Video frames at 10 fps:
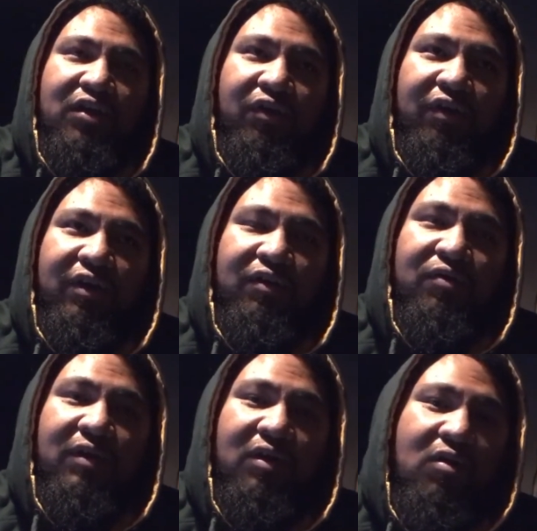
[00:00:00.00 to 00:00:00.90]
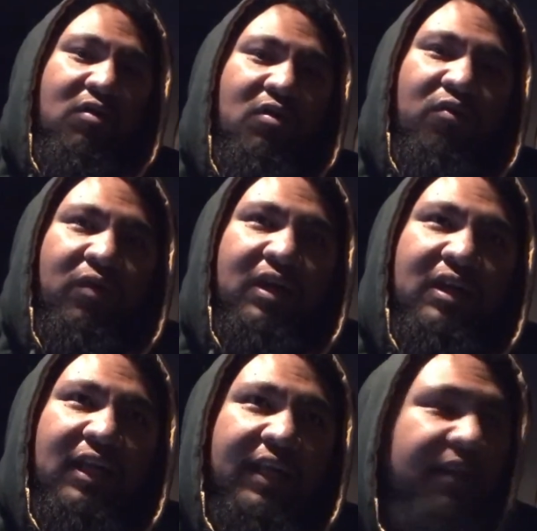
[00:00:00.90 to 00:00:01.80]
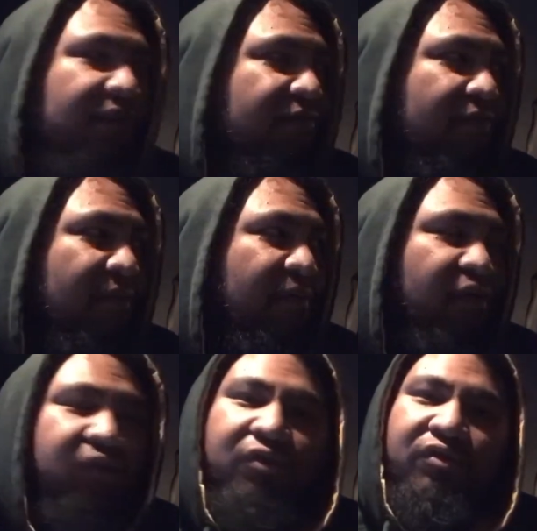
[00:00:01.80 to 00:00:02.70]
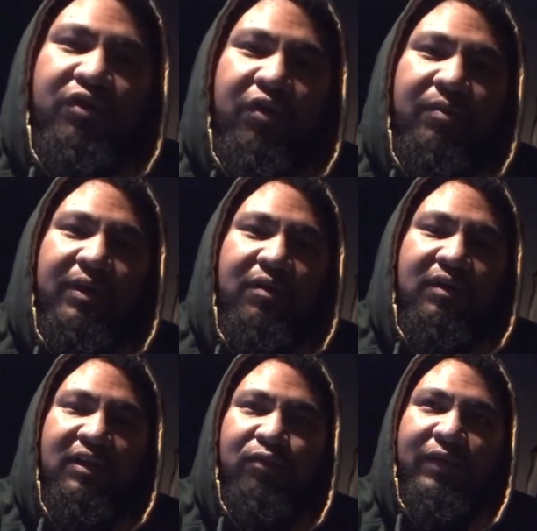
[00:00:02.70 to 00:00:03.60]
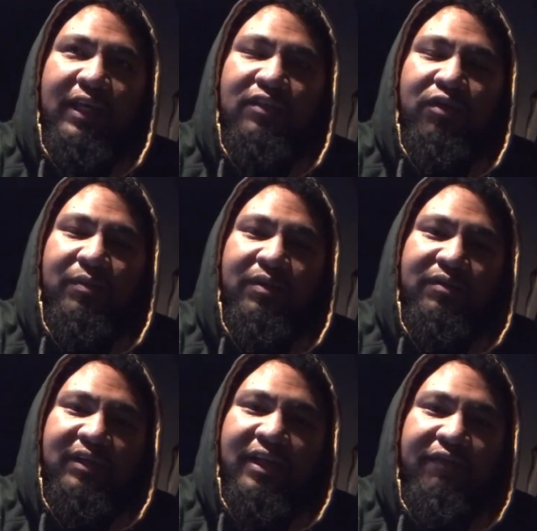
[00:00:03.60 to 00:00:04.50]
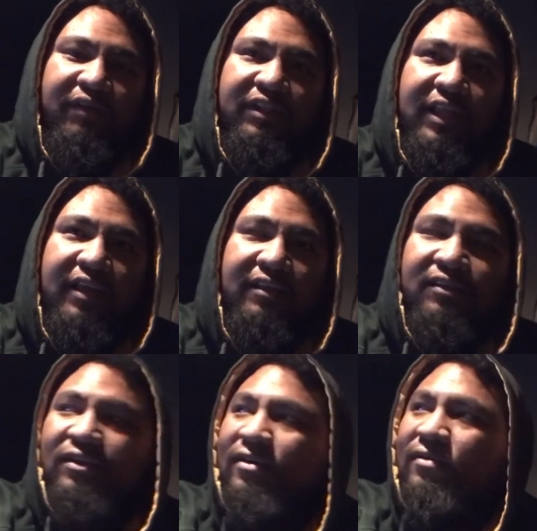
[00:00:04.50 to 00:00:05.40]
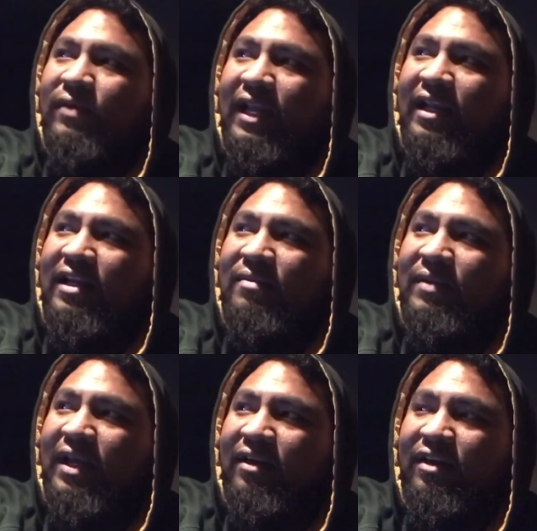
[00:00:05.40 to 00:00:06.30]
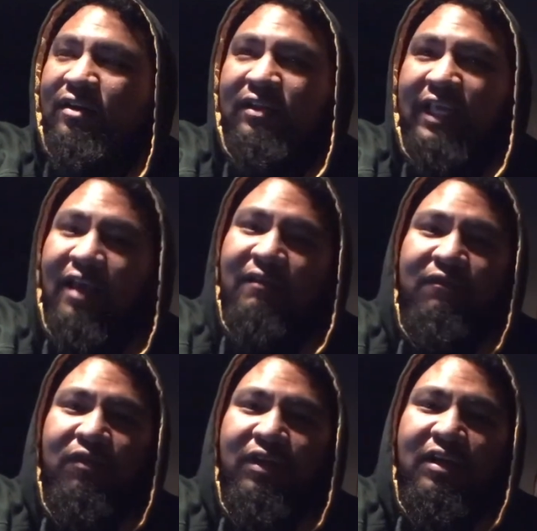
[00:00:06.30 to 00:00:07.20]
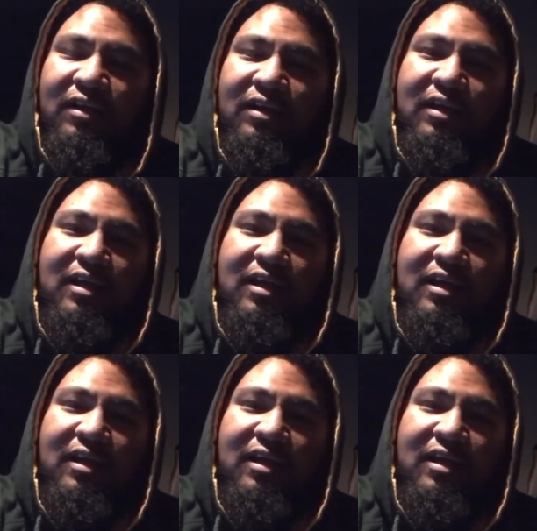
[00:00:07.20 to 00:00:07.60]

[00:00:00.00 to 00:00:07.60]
You're gonna do a local run, like from your terminal, because we got terminals in every state. So when I come down to California,